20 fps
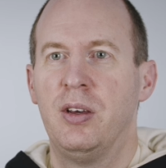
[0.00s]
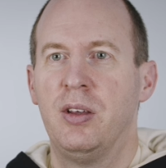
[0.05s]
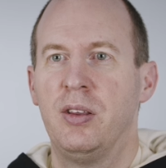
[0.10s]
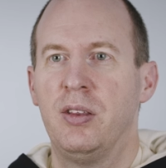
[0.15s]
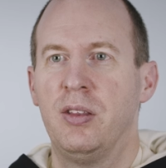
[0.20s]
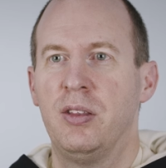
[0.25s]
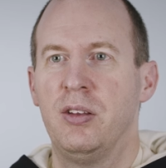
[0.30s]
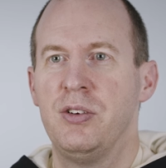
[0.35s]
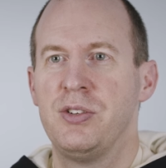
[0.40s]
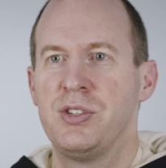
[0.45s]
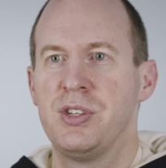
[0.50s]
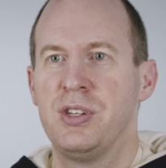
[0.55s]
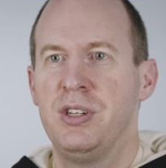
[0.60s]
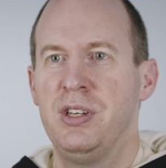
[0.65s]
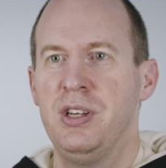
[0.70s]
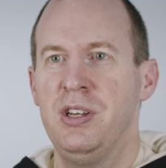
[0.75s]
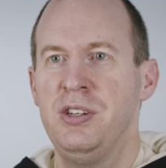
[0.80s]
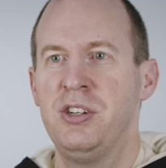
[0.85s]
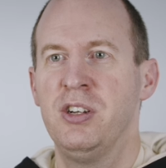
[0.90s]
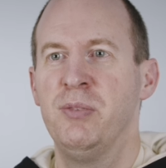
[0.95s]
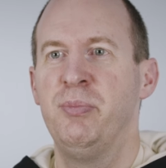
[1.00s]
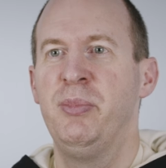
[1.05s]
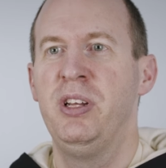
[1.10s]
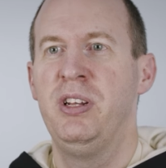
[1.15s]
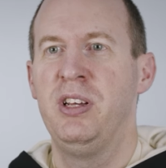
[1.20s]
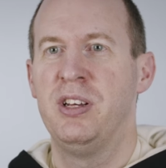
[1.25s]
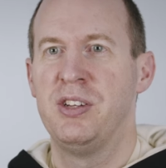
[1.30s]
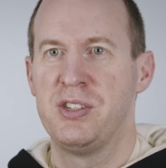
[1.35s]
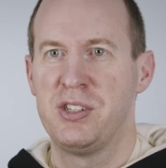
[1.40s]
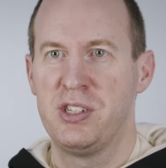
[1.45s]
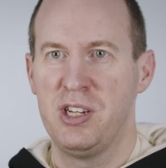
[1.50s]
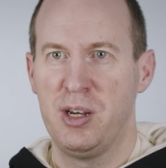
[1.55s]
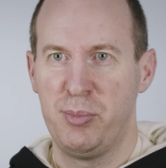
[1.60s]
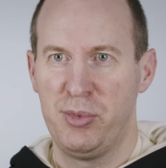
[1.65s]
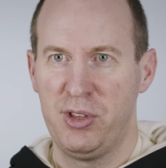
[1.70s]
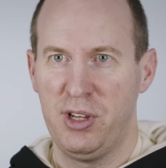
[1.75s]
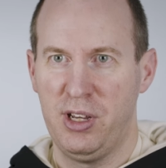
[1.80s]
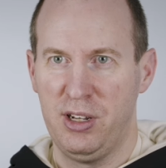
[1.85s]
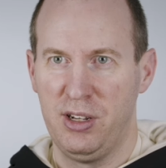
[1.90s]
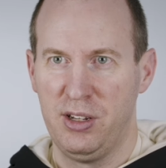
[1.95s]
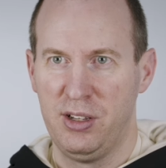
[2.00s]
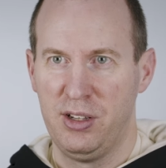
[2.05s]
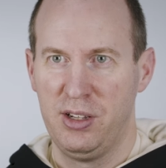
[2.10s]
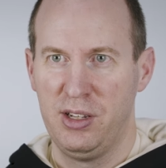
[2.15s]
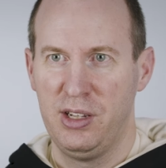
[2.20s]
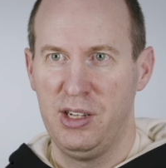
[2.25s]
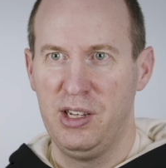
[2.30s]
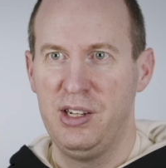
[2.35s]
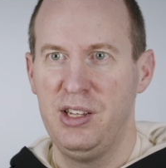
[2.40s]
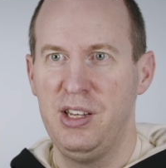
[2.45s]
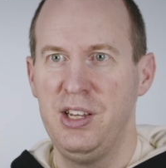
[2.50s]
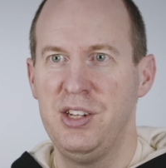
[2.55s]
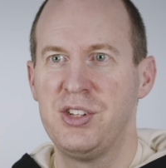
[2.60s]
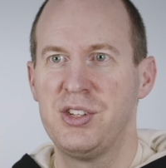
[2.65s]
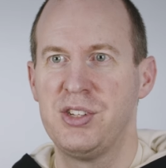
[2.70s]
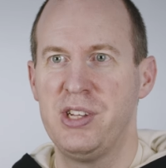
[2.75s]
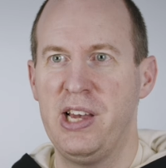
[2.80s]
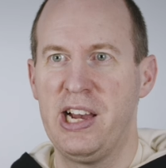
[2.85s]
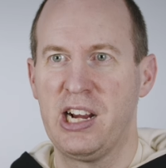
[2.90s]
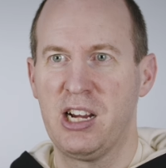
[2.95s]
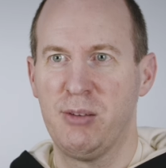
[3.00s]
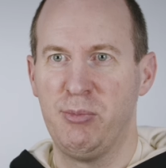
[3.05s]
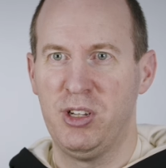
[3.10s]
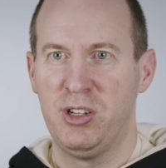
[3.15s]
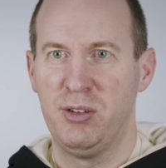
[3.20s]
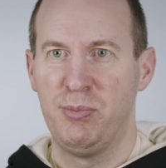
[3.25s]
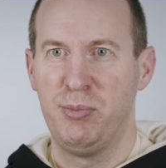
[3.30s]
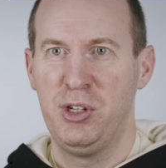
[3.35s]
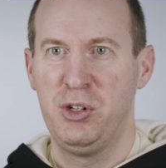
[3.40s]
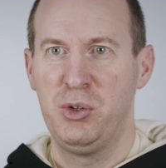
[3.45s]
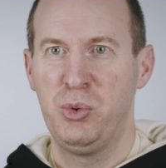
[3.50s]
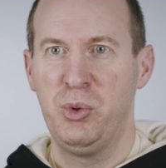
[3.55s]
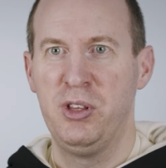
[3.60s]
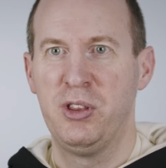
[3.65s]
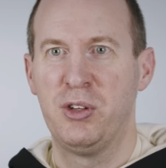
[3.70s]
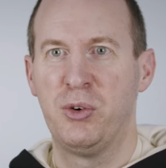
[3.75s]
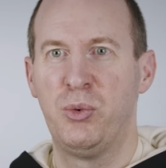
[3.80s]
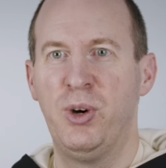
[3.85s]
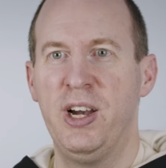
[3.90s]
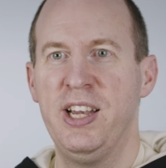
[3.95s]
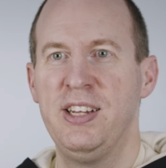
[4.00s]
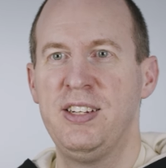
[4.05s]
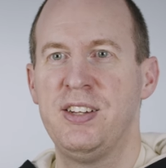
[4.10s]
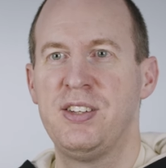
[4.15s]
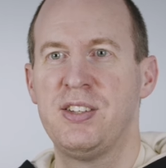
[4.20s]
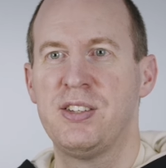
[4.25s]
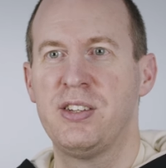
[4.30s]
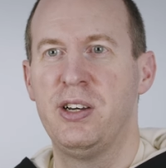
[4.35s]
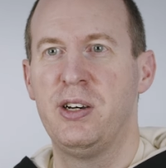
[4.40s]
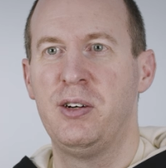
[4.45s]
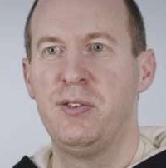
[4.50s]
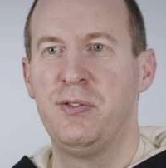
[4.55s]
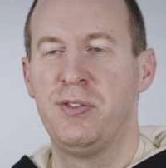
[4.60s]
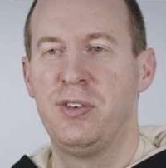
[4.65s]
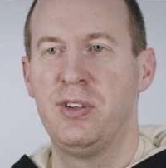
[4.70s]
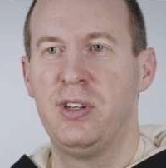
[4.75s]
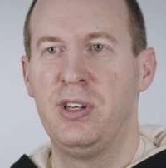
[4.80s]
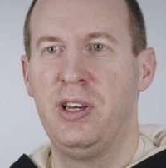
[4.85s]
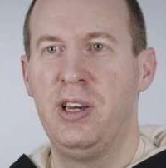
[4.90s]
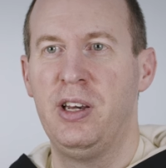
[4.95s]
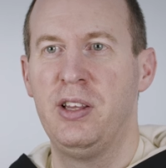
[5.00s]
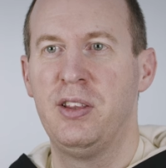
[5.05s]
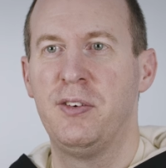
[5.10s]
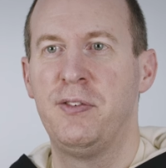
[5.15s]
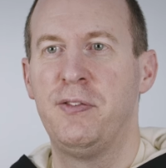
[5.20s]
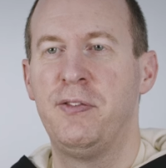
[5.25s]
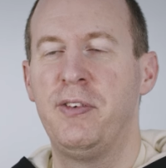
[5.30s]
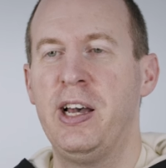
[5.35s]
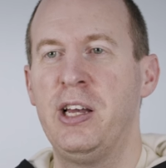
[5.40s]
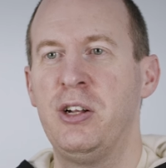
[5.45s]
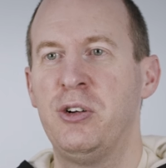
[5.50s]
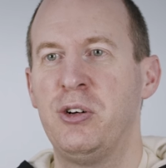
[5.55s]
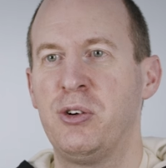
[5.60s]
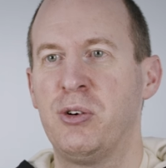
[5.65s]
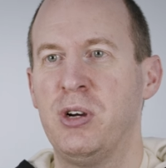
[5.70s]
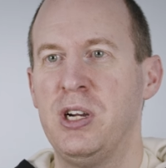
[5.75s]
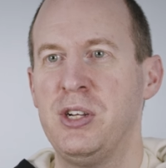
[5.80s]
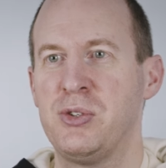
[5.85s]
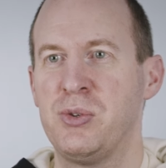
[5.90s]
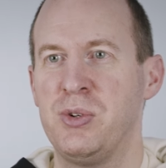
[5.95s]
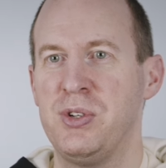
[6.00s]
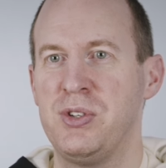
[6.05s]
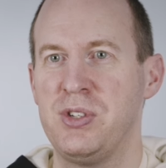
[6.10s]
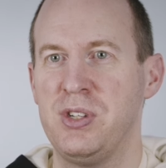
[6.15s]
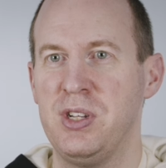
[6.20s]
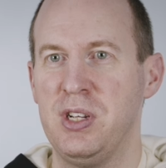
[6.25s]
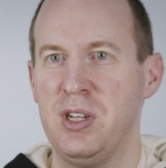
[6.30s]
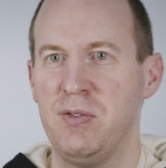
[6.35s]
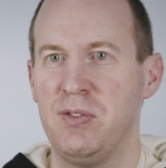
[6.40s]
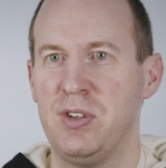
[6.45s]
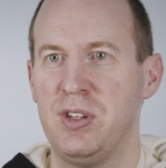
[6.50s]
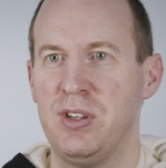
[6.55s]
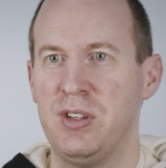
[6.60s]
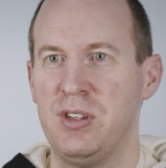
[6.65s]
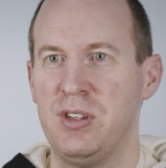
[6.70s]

There's an intermediate step then, in each sacrament between the rite itself and the final grace received.